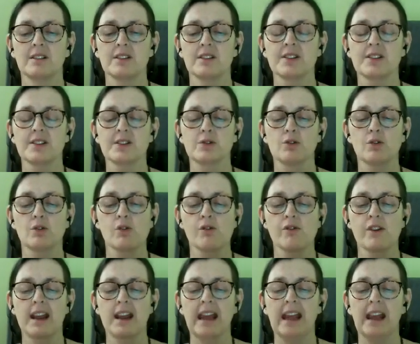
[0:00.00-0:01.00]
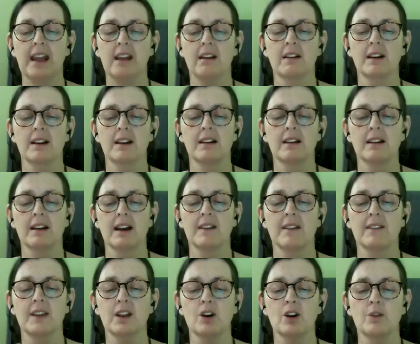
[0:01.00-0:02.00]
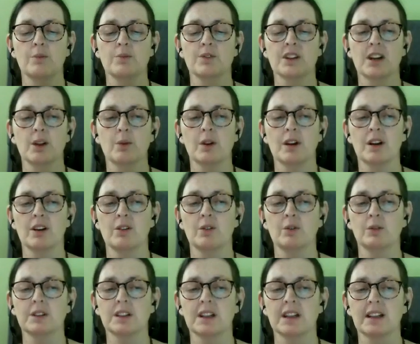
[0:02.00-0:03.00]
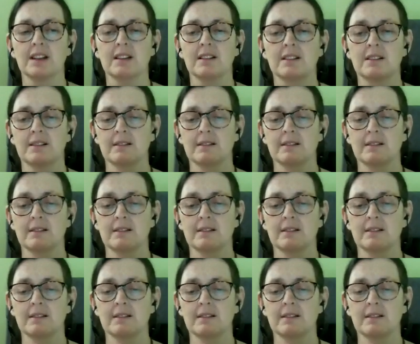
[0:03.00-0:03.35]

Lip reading: the story and the object we're holding.